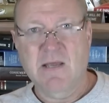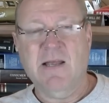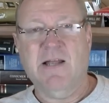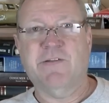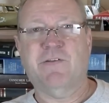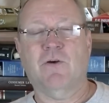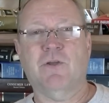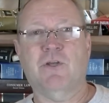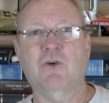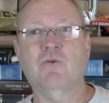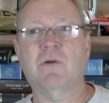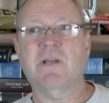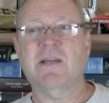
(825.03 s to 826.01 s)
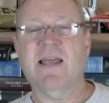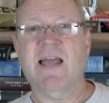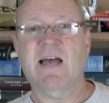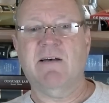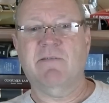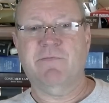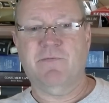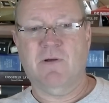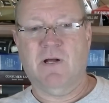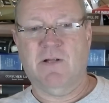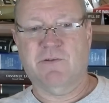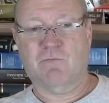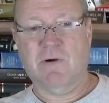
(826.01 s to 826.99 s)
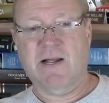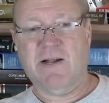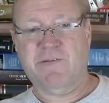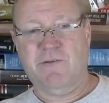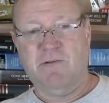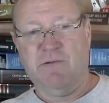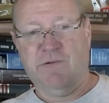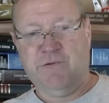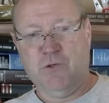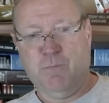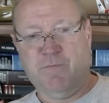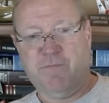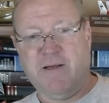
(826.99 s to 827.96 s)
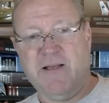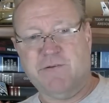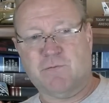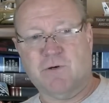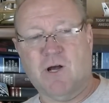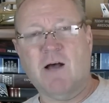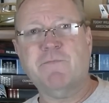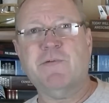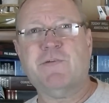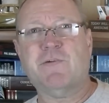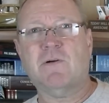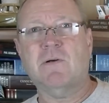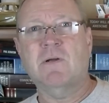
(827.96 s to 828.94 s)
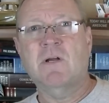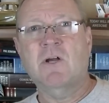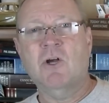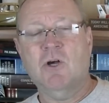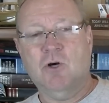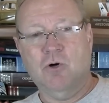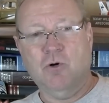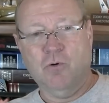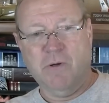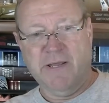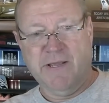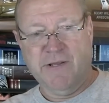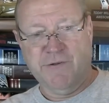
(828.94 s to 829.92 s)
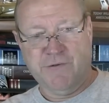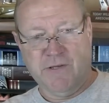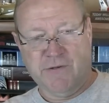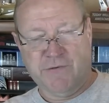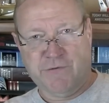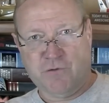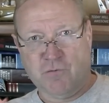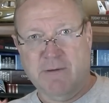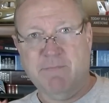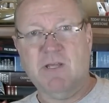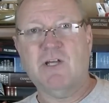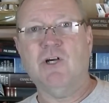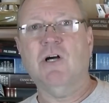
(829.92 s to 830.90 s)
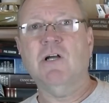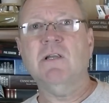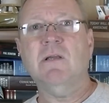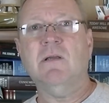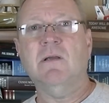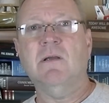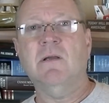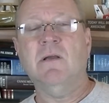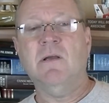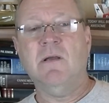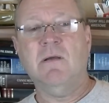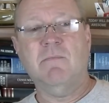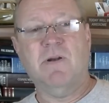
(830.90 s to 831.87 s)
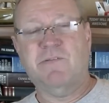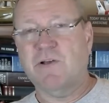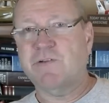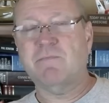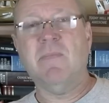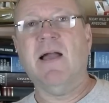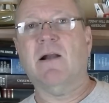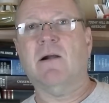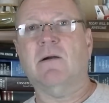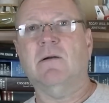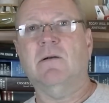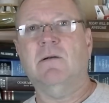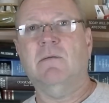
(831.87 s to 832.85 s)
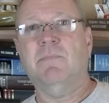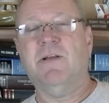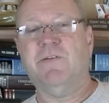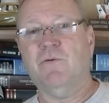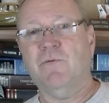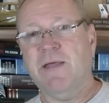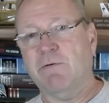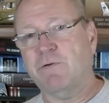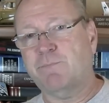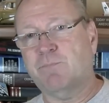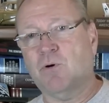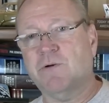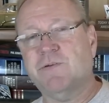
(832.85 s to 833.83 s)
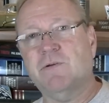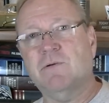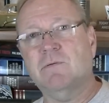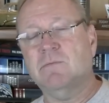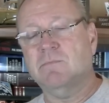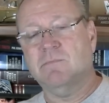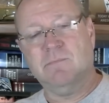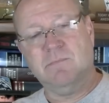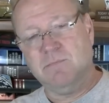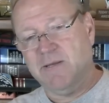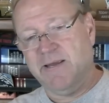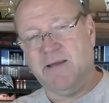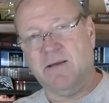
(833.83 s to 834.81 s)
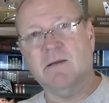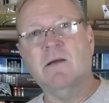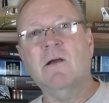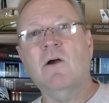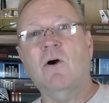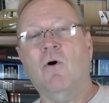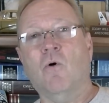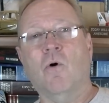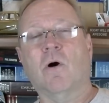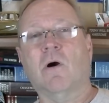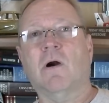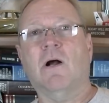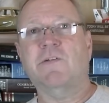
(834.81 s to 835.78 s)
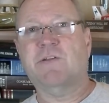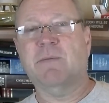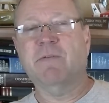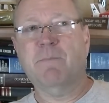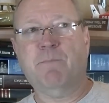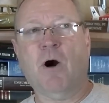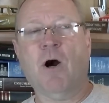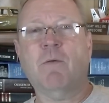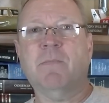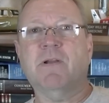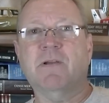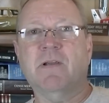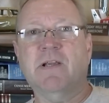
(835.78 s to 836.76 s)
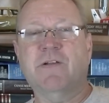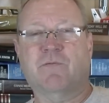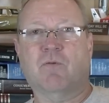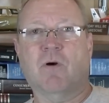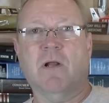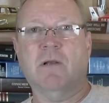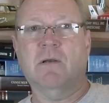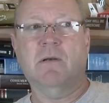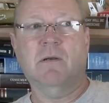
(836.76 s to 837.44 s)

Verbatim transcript: And so you can have a direct supervisory officer who is extremely good, but it doesn't matter because who they report to, eh. Or some department is run,